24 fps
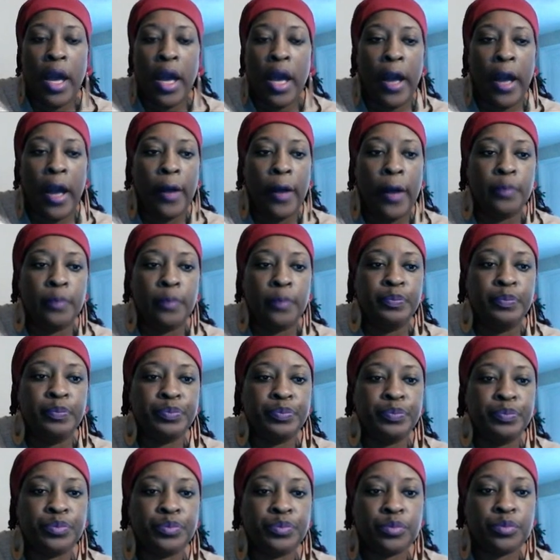um,
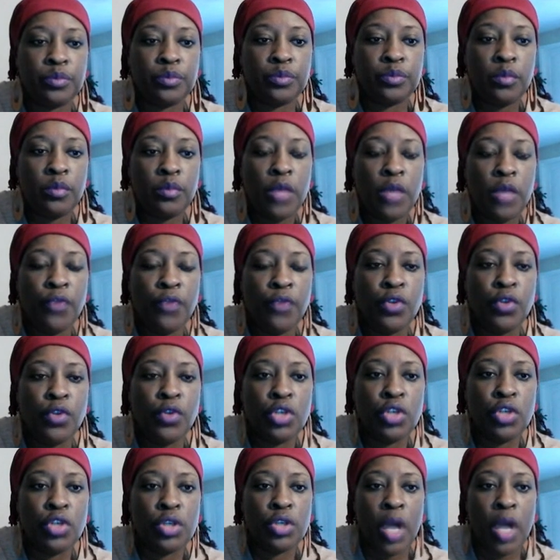
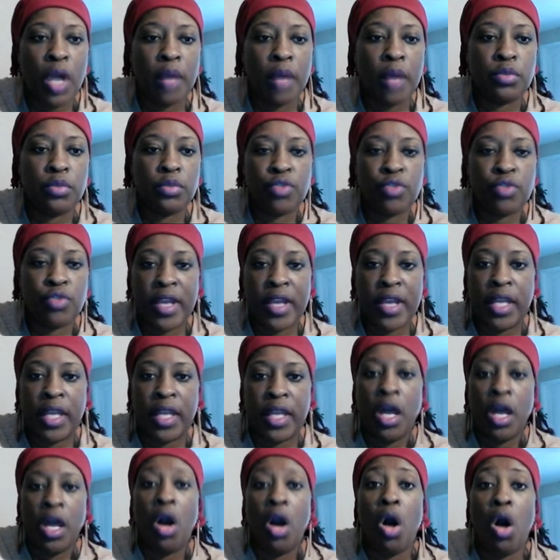future training.
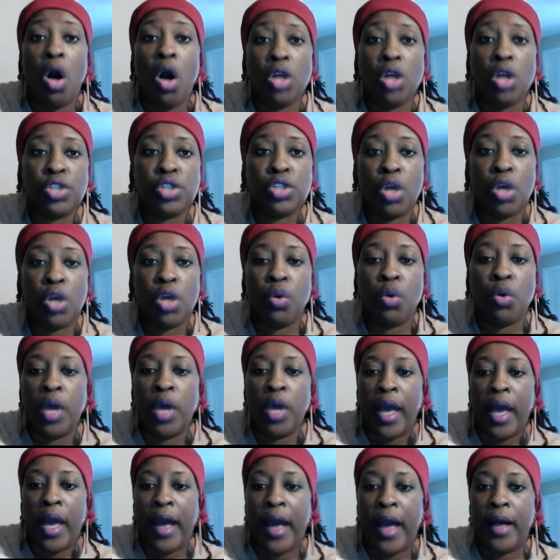Also,
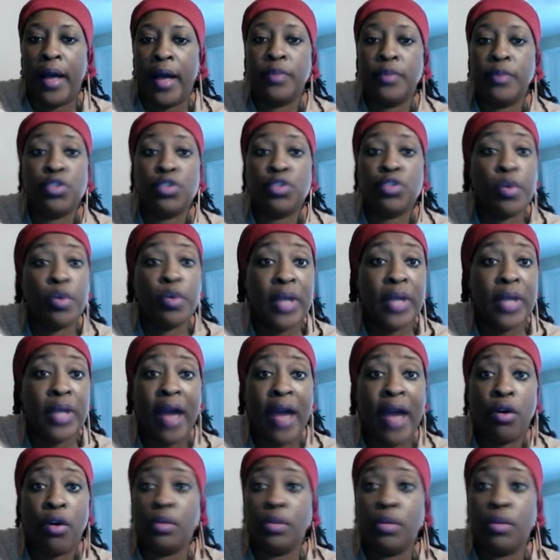Triple
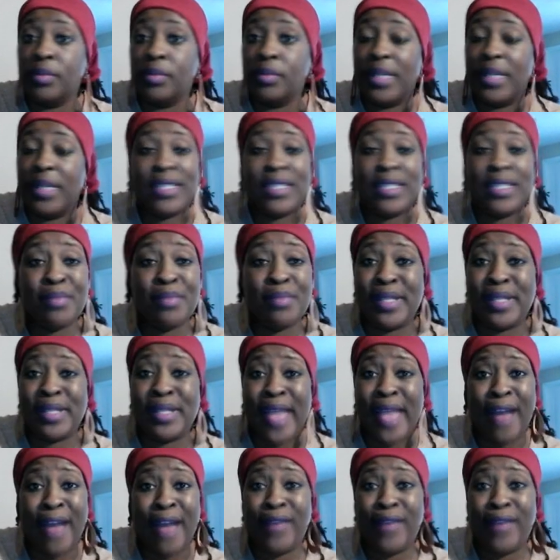Arrow is a
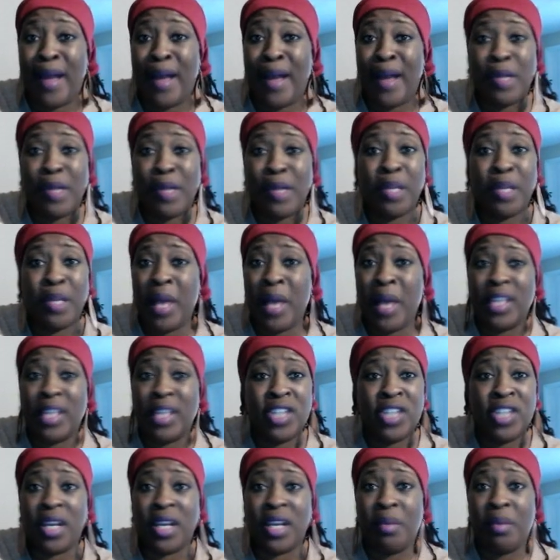must-have. I'm
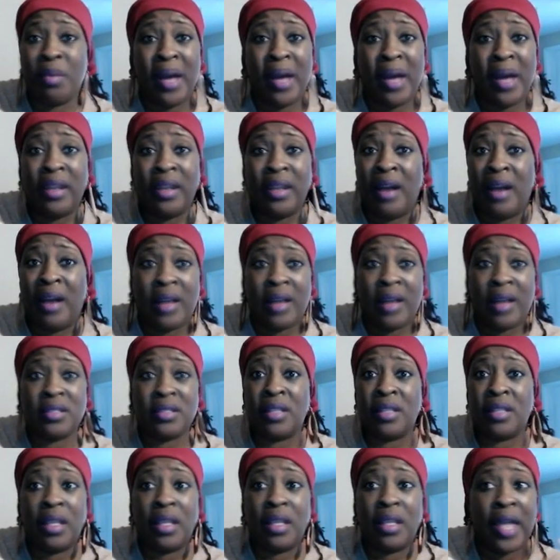unapologetic about it,
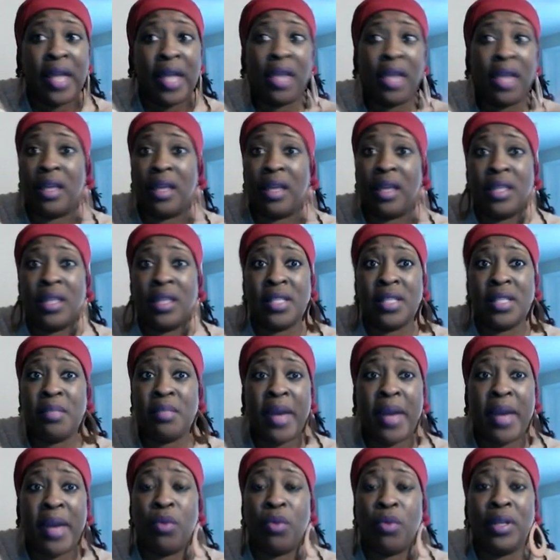honestly. Like, it doesn't
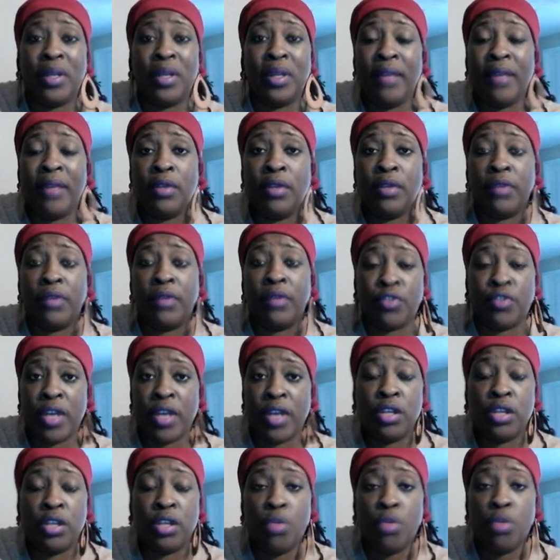matter what level of
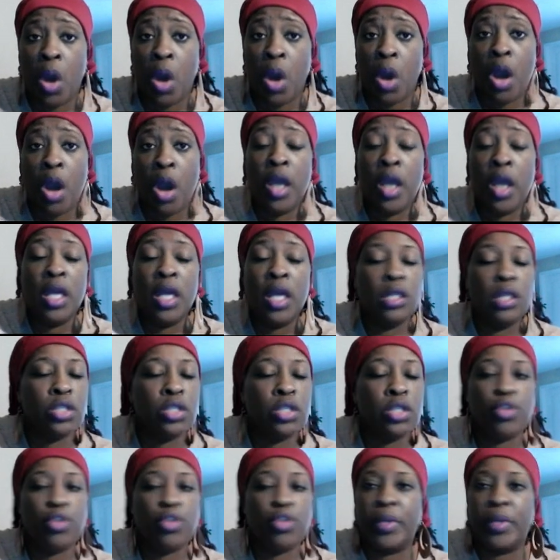trader you are,
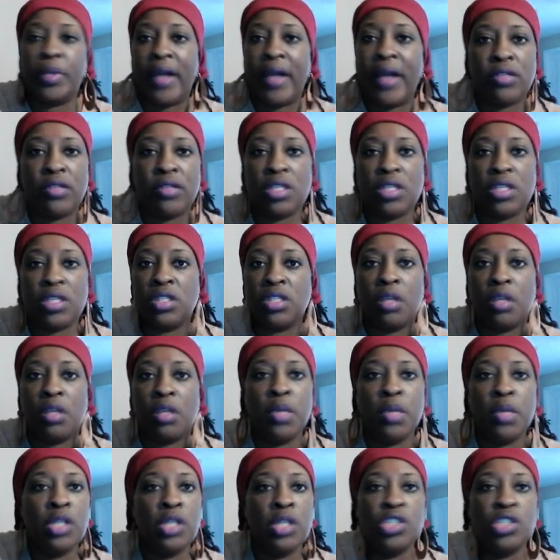the Triple Arrow system
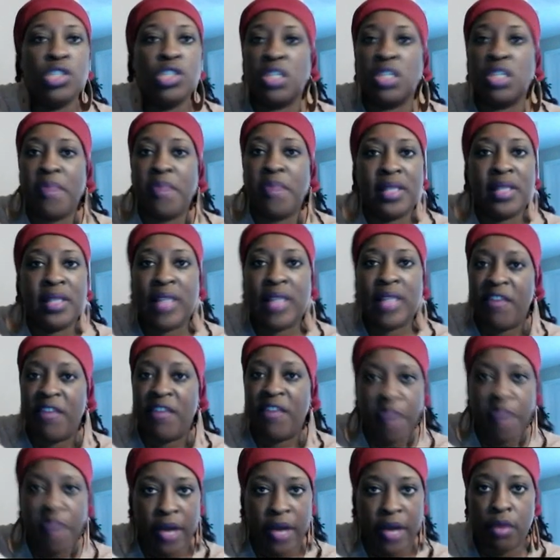just makes life
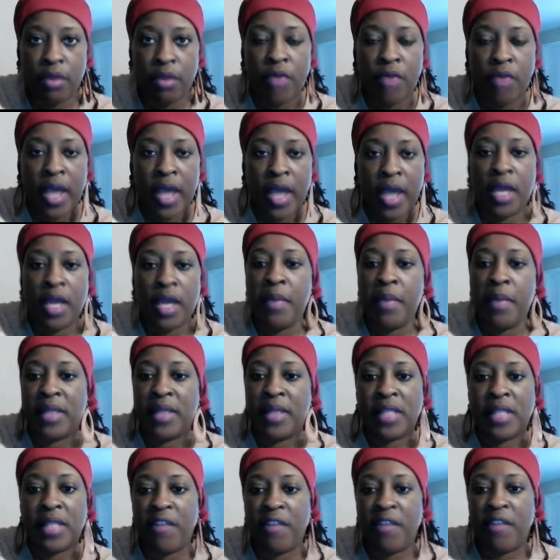better, right? It
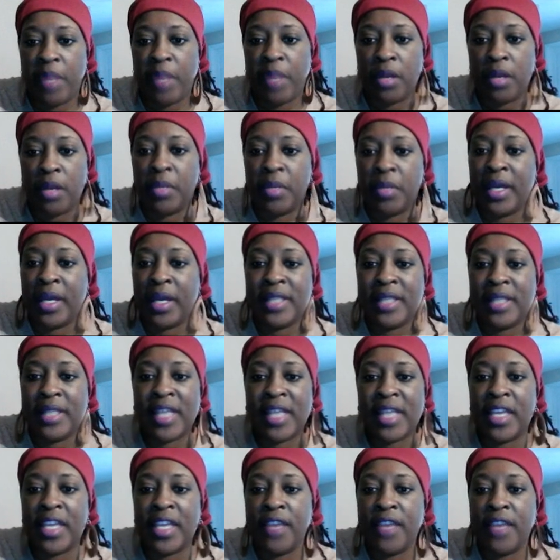makes life better because
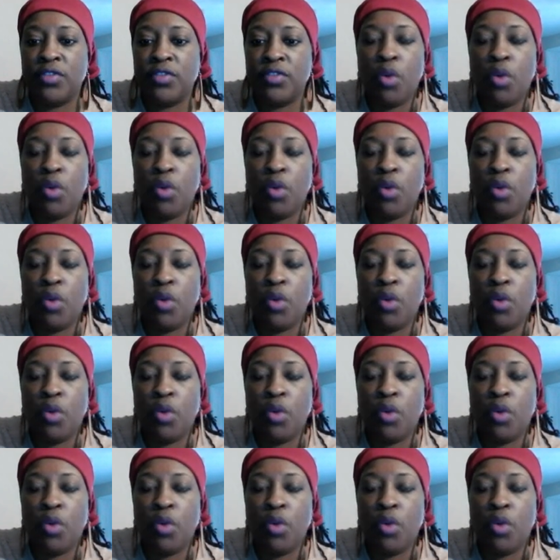it gives